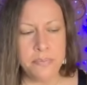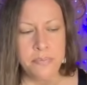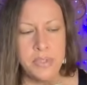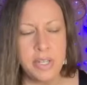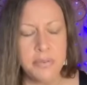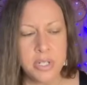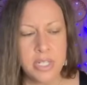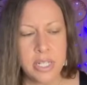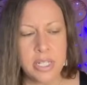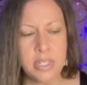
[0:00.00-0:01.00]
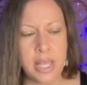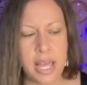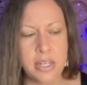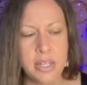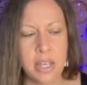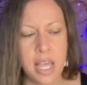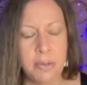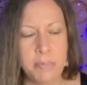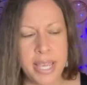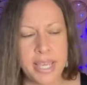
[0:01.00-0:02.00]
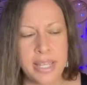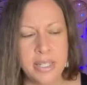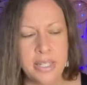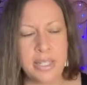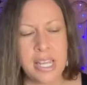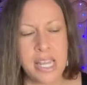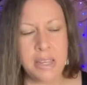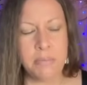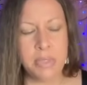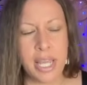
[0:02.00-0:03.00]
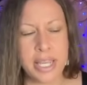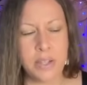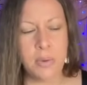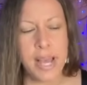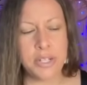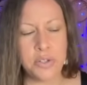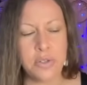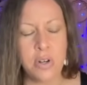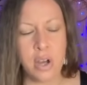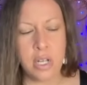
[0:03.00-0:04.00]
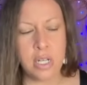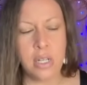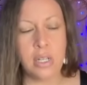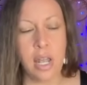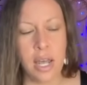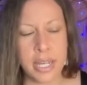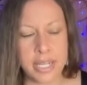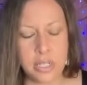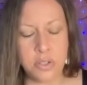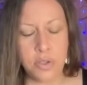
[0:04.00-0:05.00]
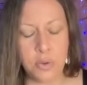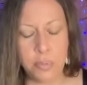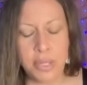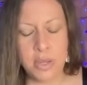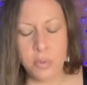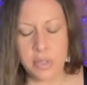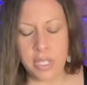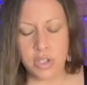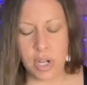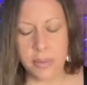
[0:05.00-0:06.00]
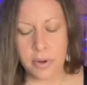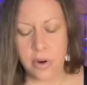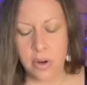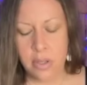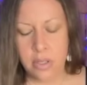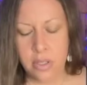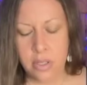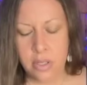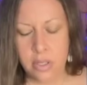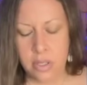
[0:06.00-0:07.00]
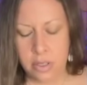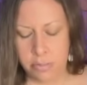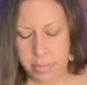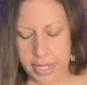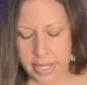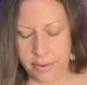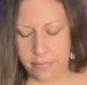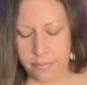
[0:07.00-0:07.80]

differences that could kind of make it seem like you guys are not aligned to be with each other. But